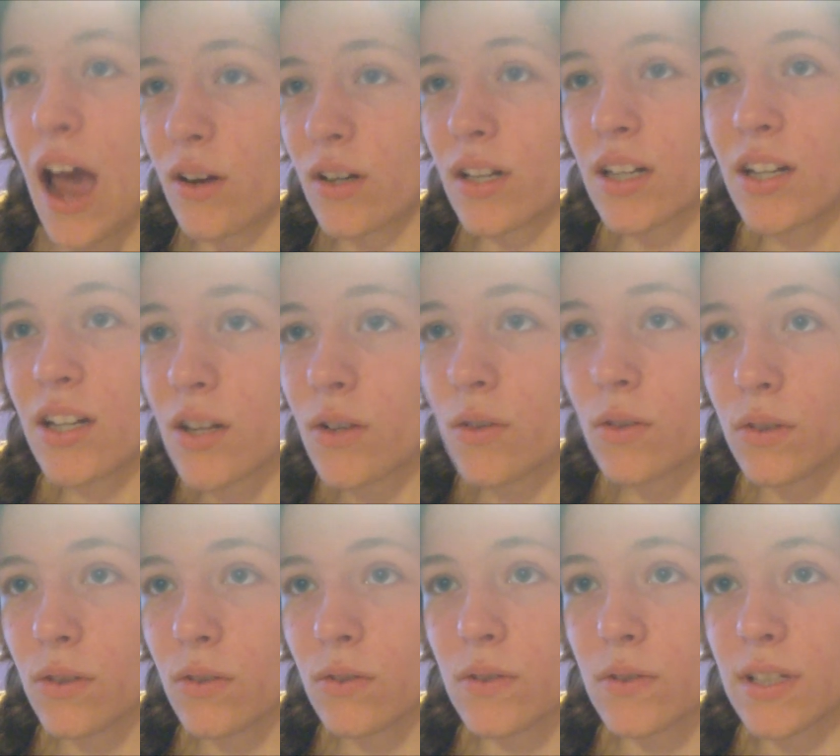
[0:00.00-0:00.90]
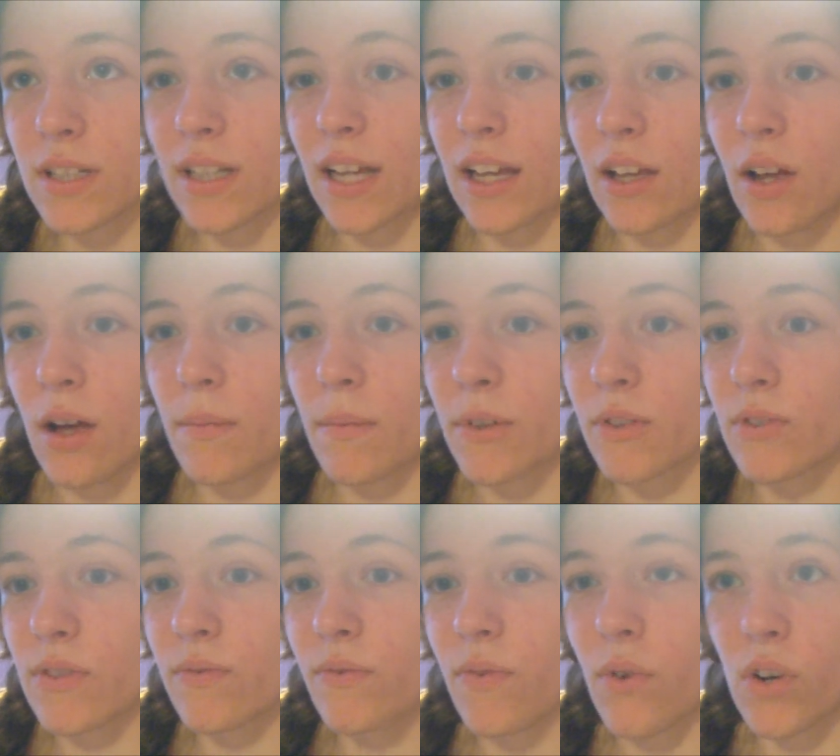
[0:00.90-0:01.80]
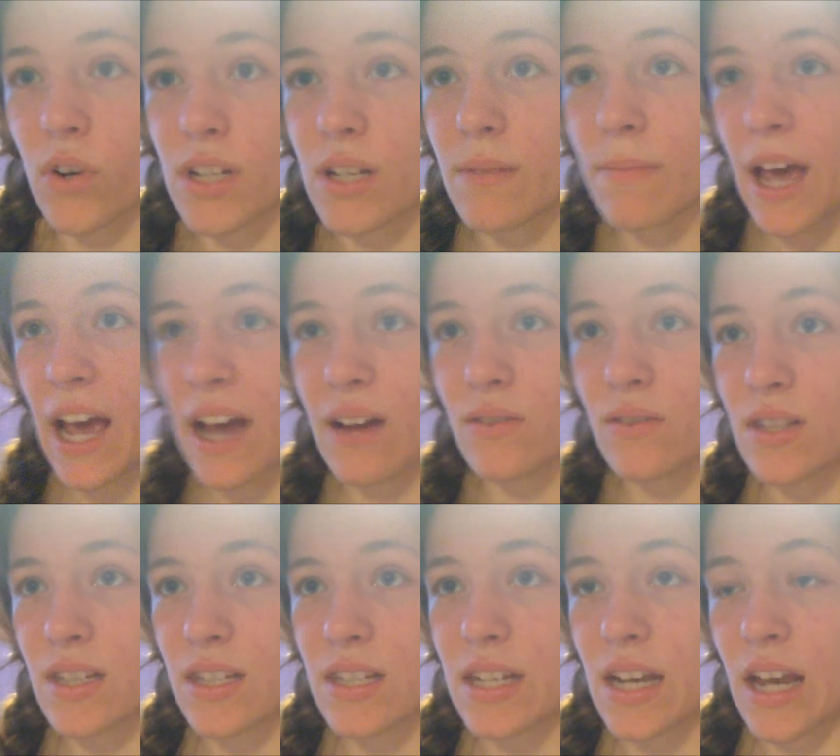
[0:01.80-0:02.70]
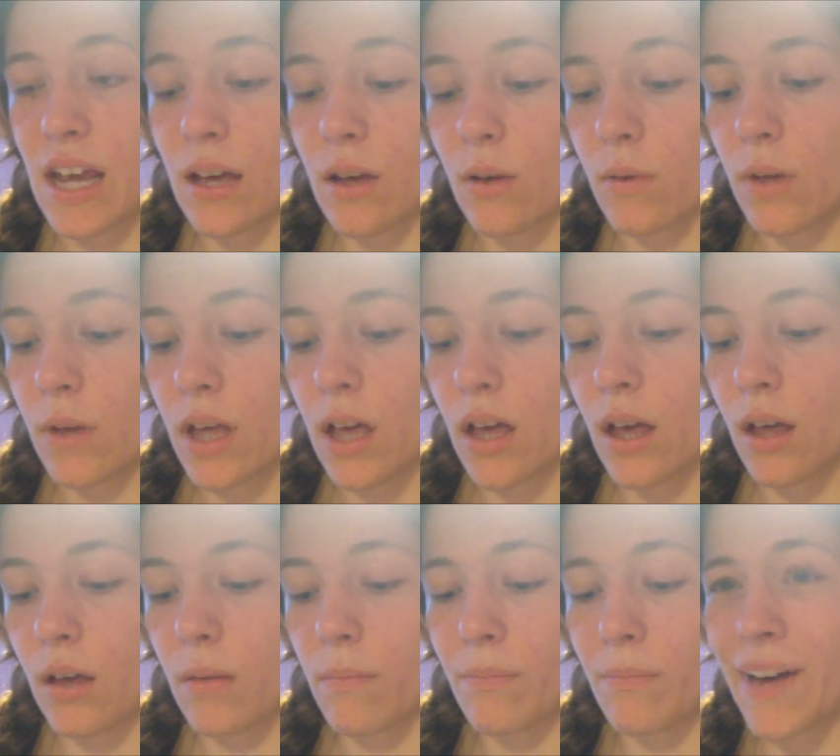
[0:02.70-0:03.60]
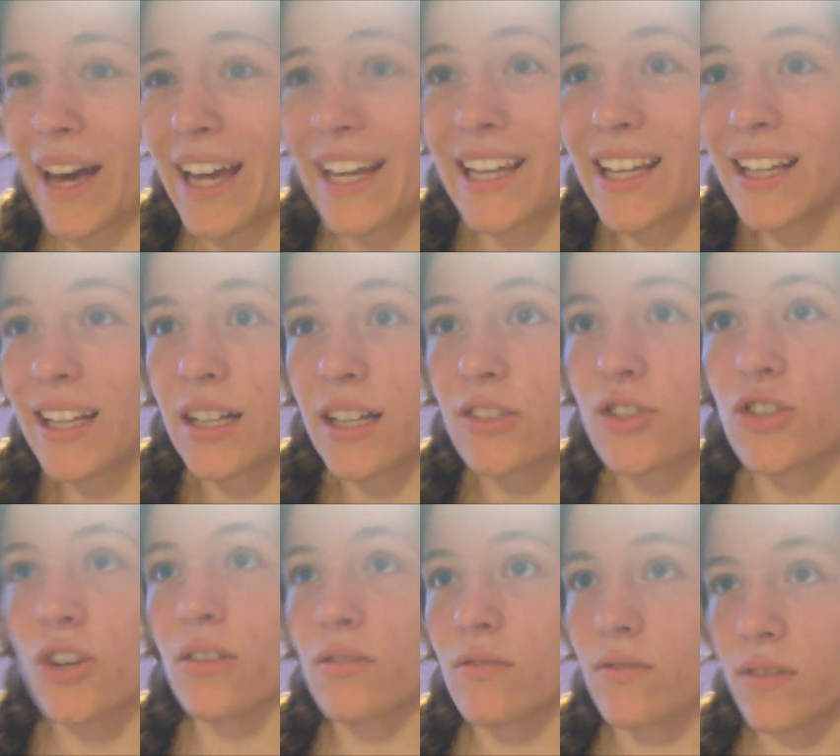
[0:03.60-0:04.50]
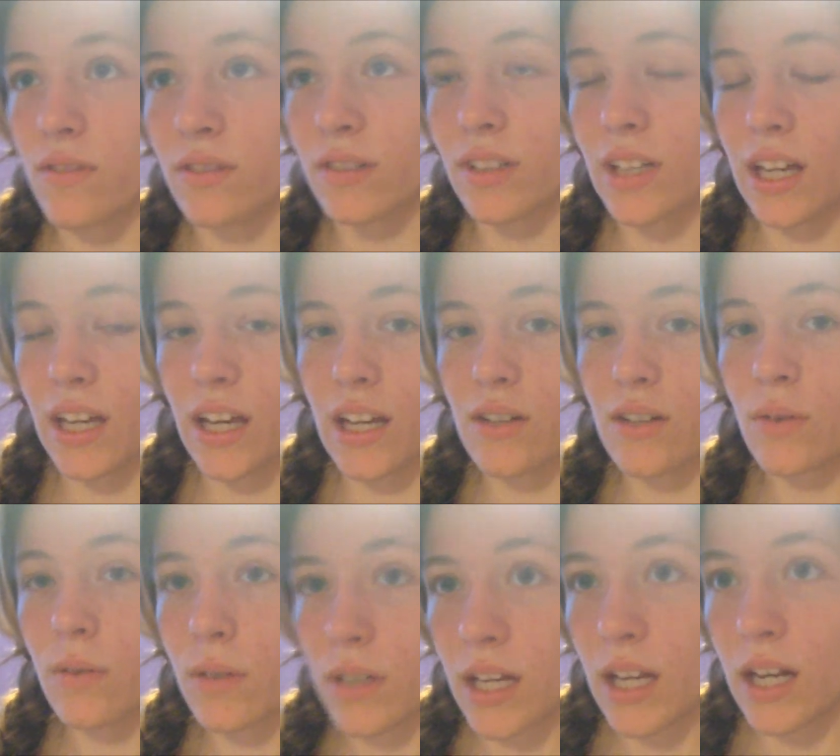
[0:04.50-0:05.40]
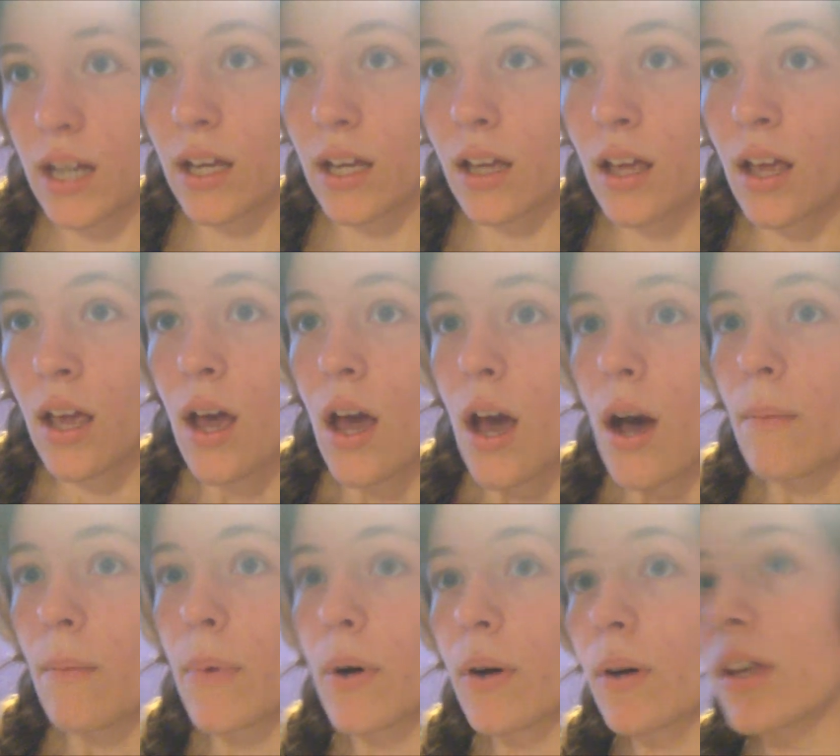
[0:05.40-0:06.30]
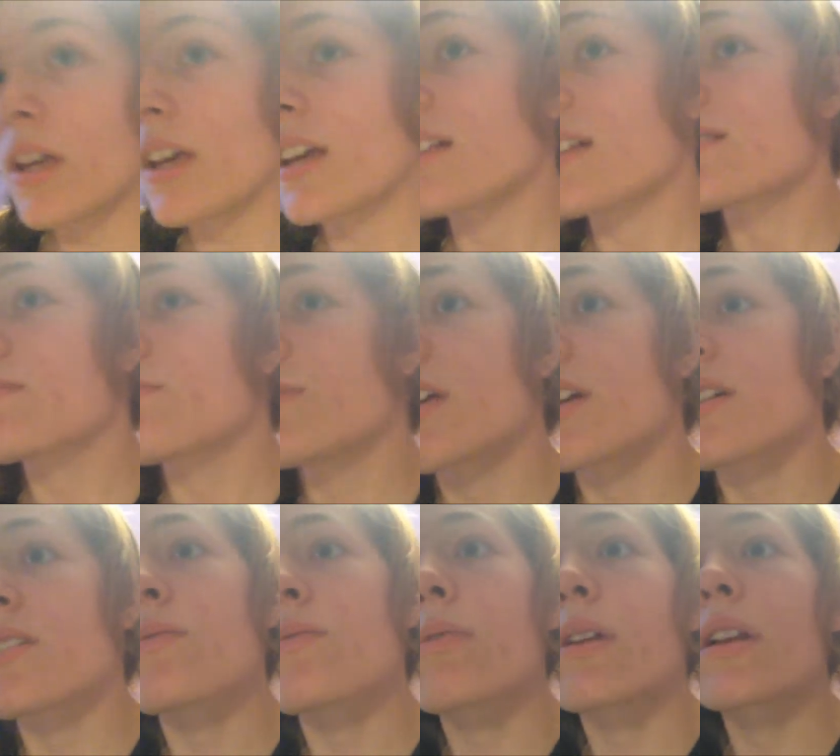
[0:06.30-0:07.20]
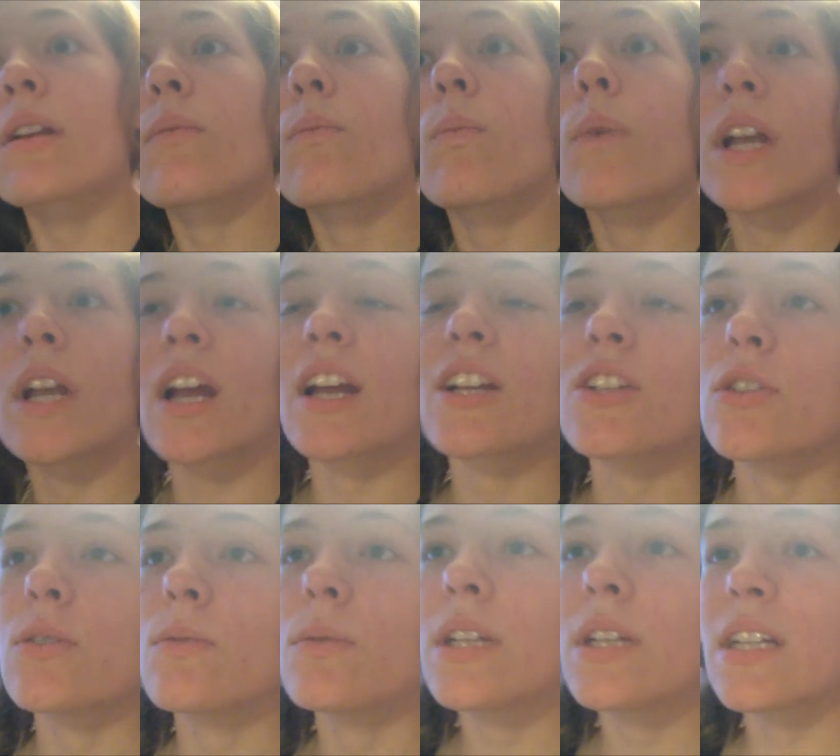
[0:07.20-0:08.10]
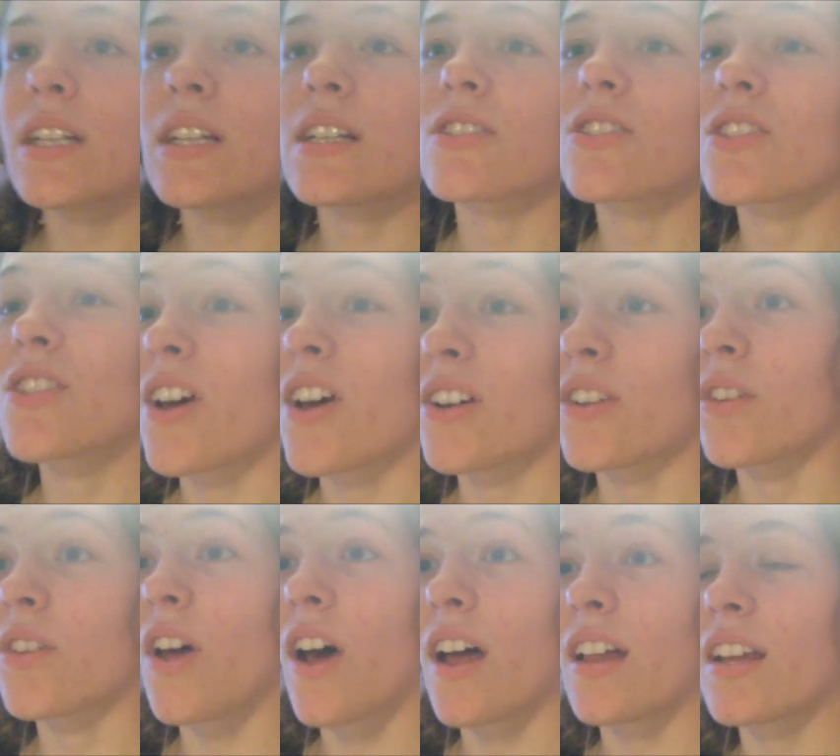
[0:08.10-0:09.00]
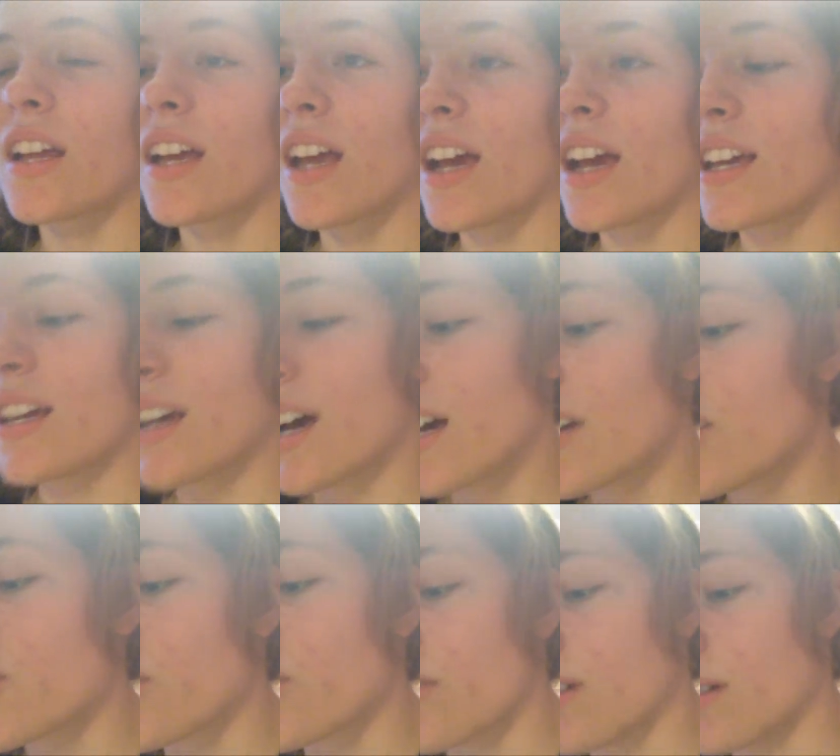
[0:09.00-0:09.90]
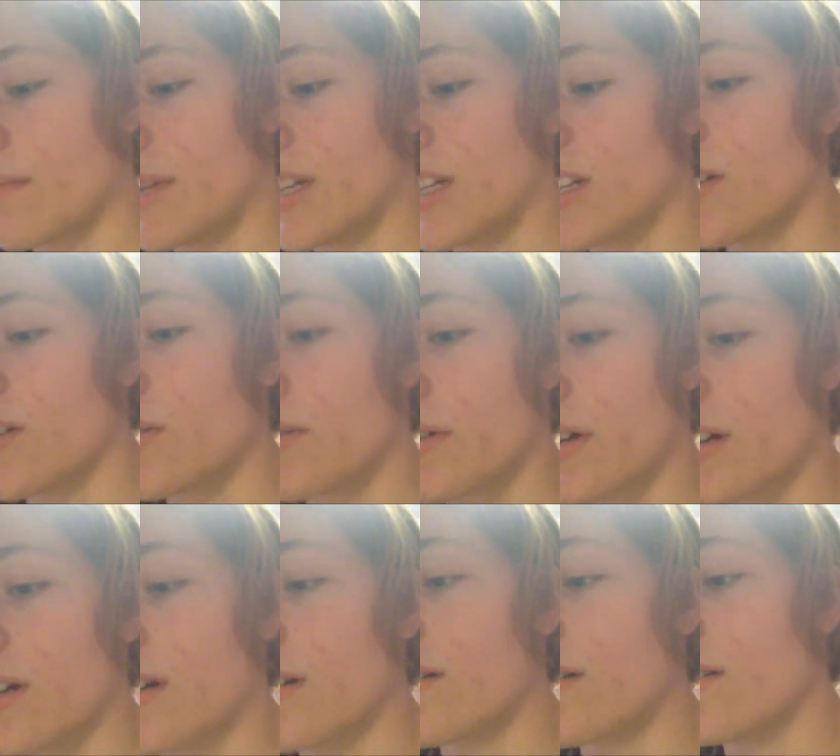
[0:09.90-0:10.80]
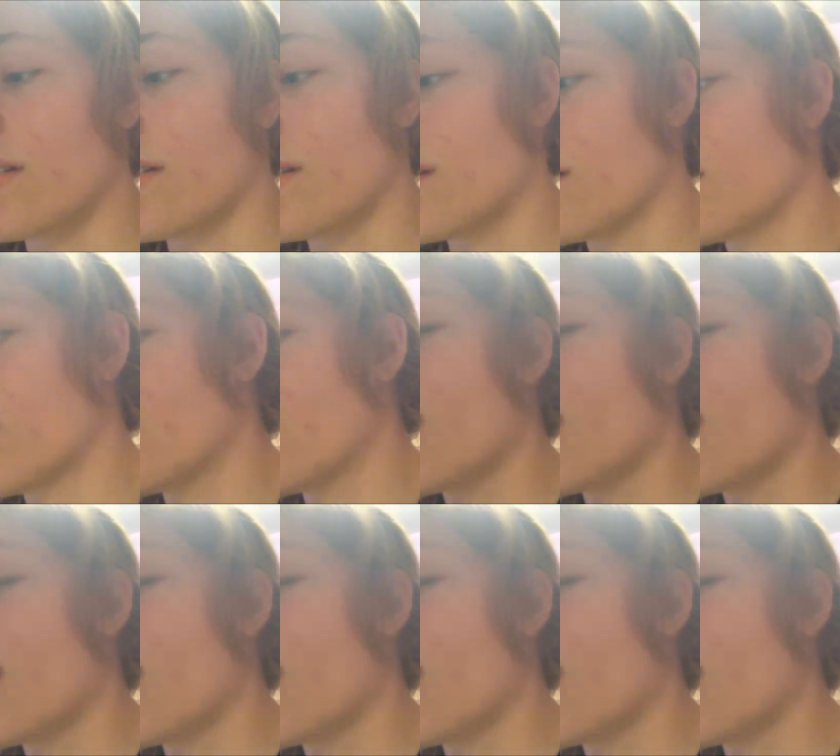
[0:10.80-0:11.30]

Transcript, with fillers: did you lose like almost 40 pounds now by eating junk food? Like, I don't get it. But it's because when I do eat, it's not a lot. Like, I eat ice cream and yogurt and